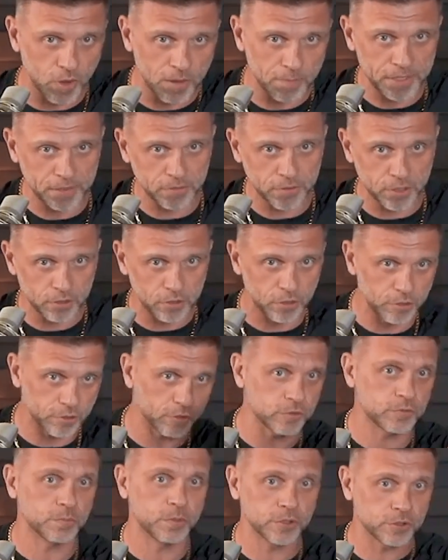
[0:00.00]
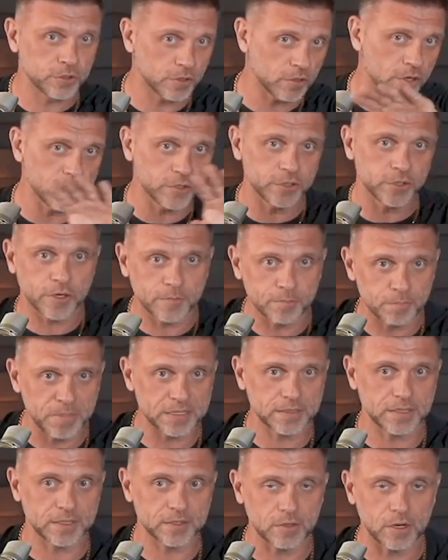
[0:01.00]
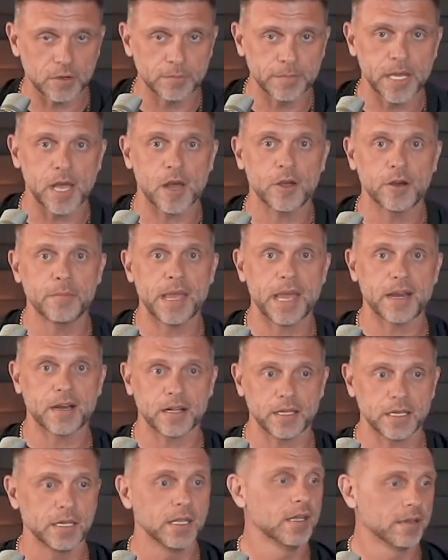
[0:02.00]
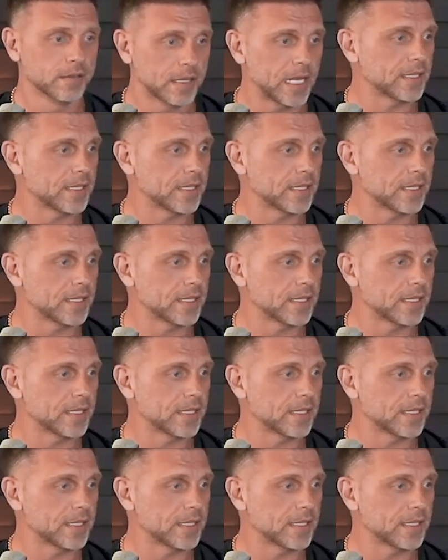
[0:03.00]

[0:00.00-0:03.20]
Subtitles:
swap out their logos, put your own, you're in business automatically.